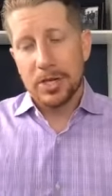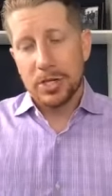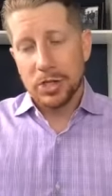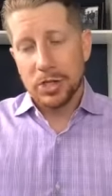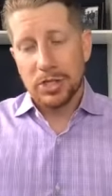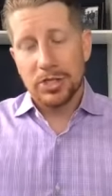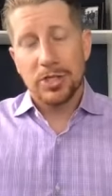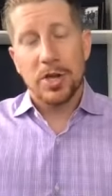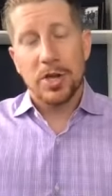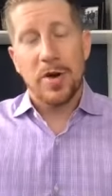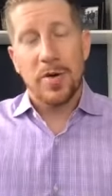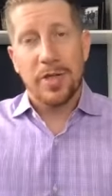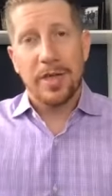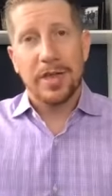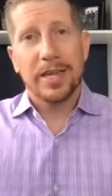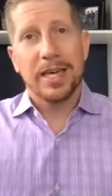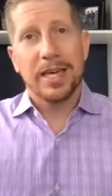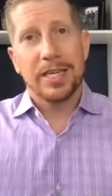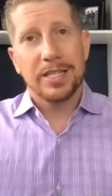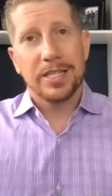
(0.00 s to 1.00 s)
just know
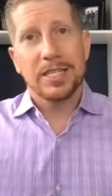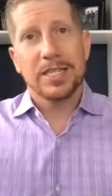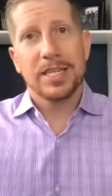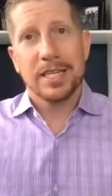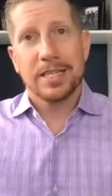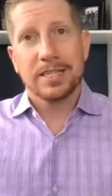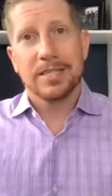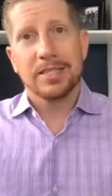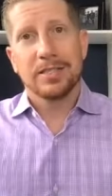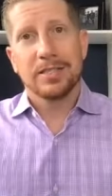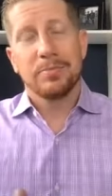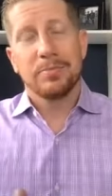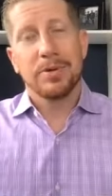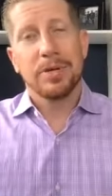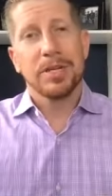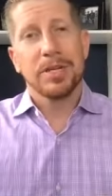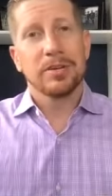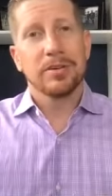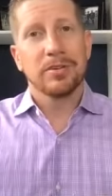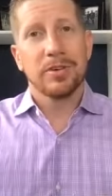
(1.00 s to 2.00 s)
that HHS is
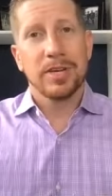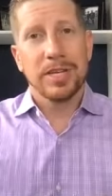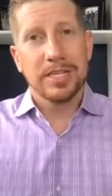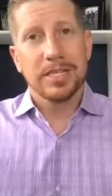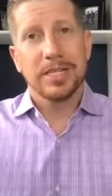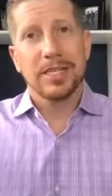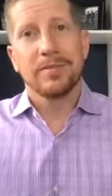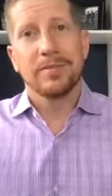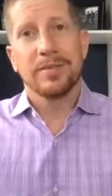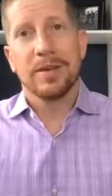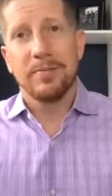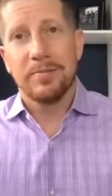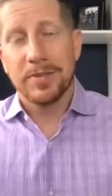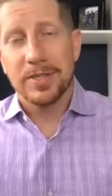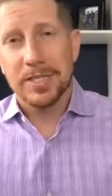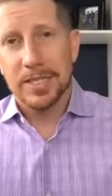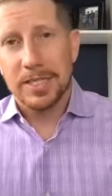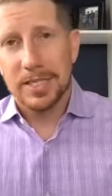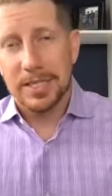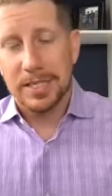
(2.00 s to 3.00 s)
putting a great deal of
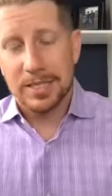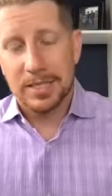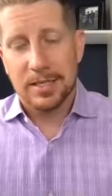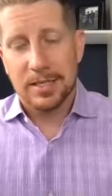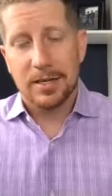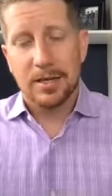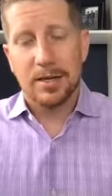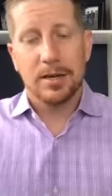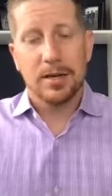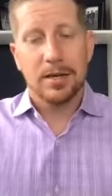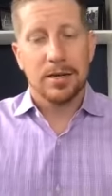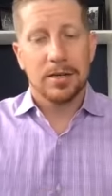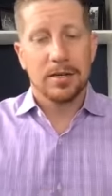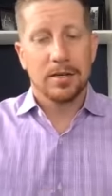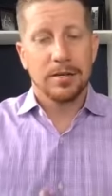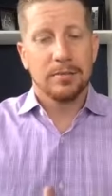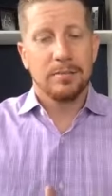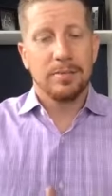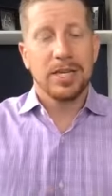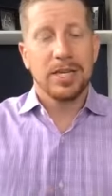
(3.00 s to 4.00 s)
emphasis
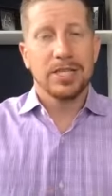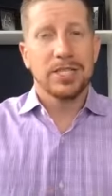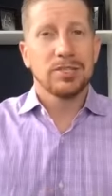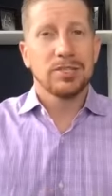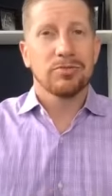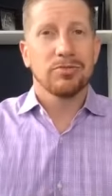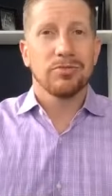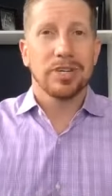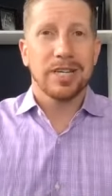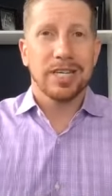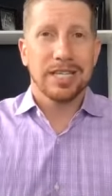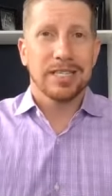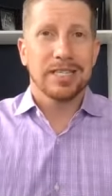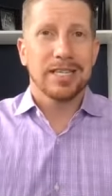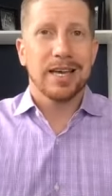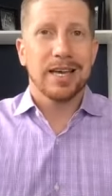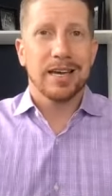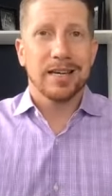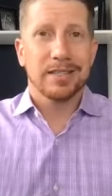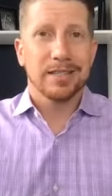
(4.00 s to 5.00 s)
on patients' right
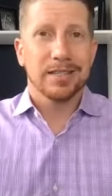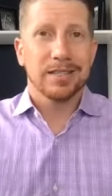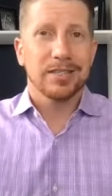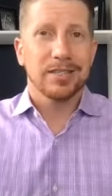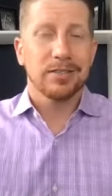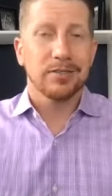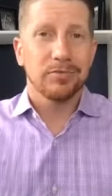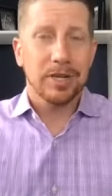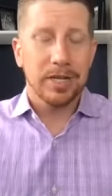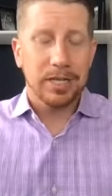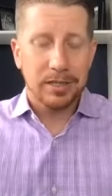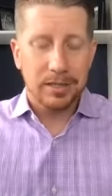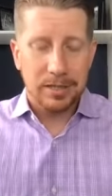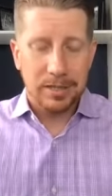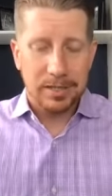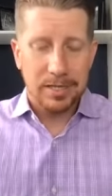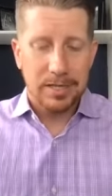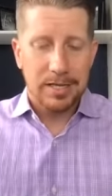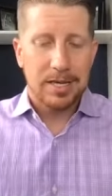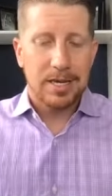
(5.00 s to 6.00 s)
to access their
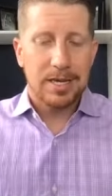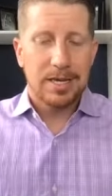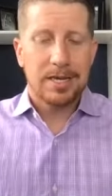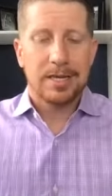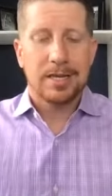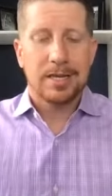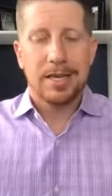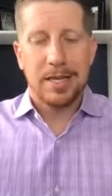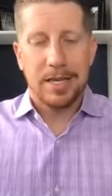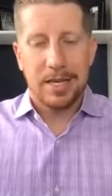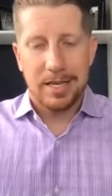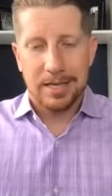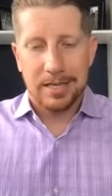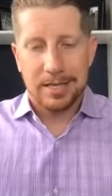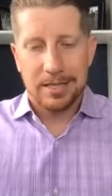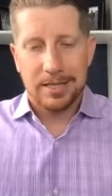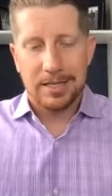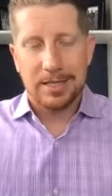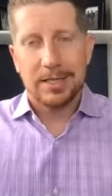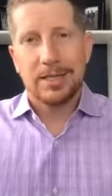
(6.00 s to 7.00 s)
records,
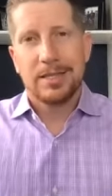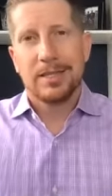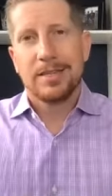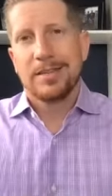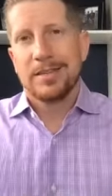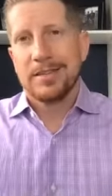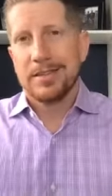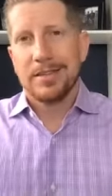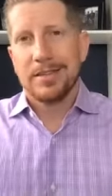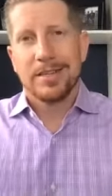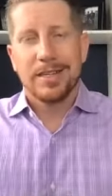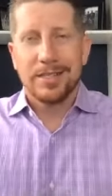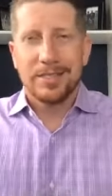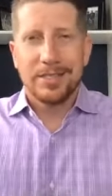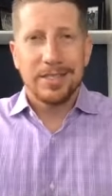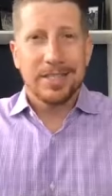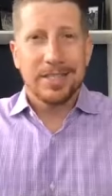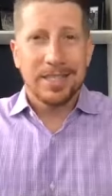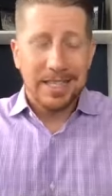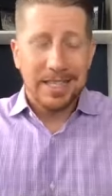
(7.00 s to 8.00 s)
and uh, it's
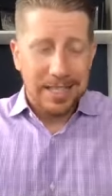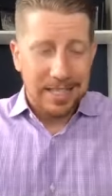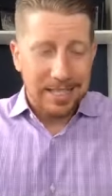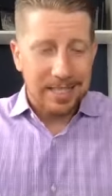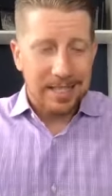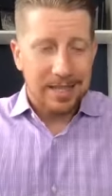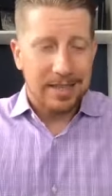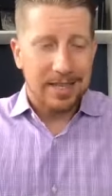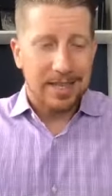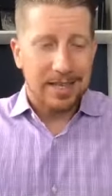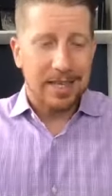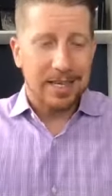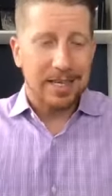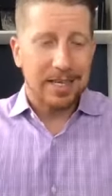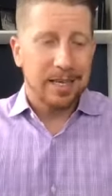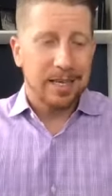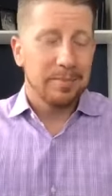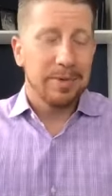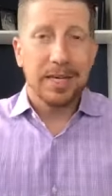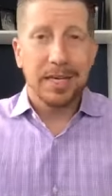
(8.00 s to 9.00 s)
just an easy thing.
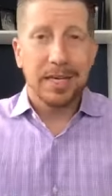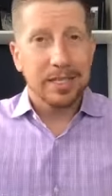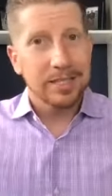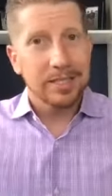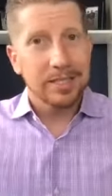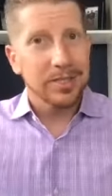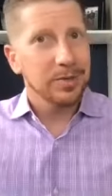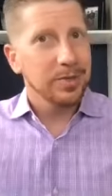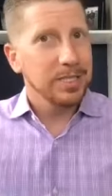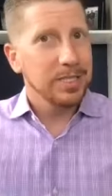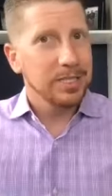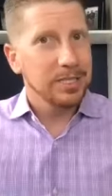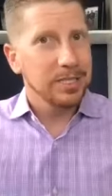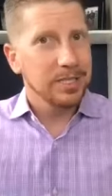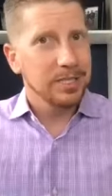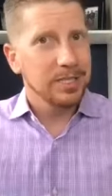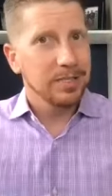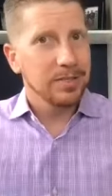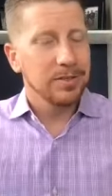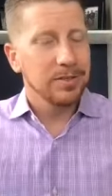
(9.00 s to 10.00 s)
And because it's so easy to
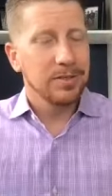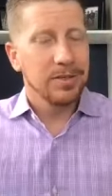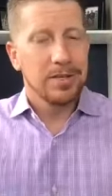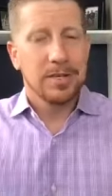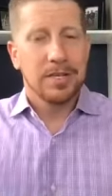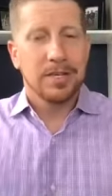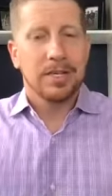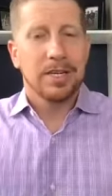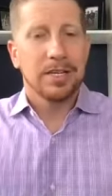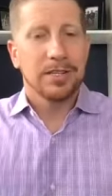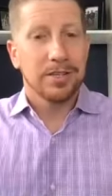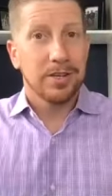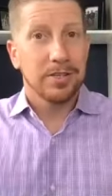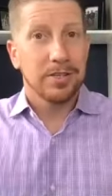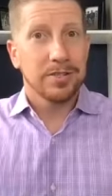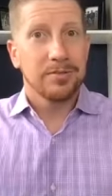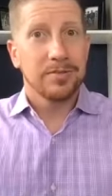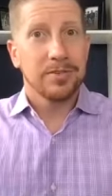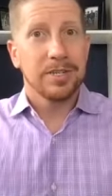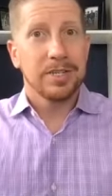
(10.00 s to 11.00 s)
do, it's
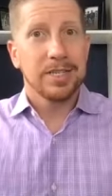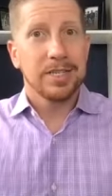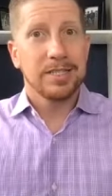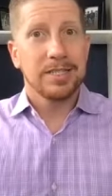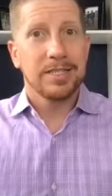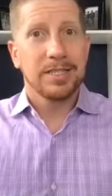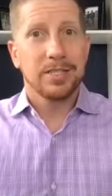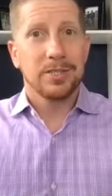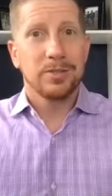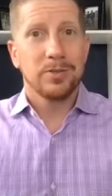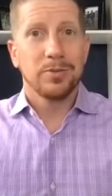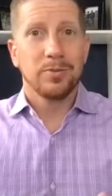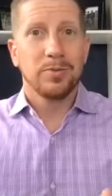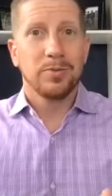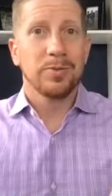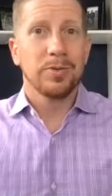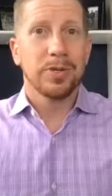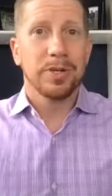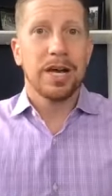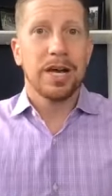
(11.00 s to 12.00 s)
also very easy to
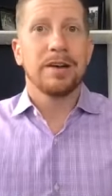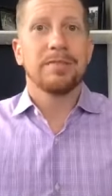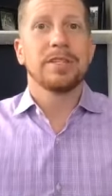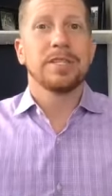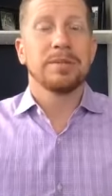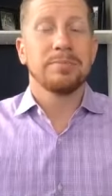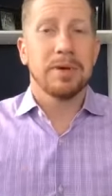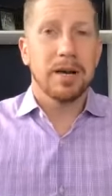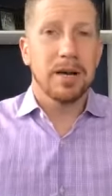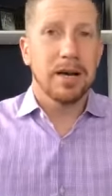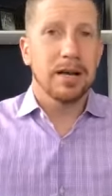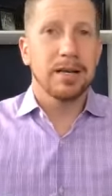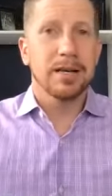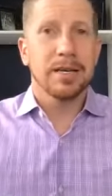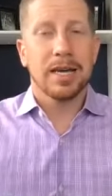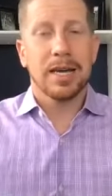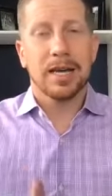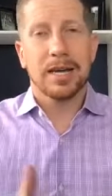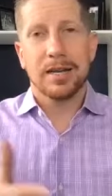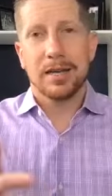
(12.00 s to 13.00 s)
not respond and
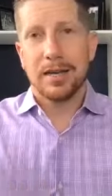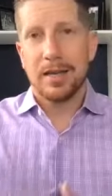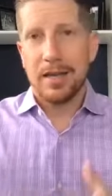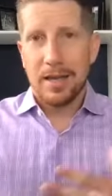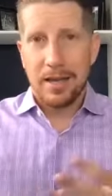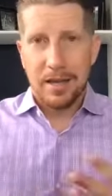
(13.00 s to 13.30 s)
kind of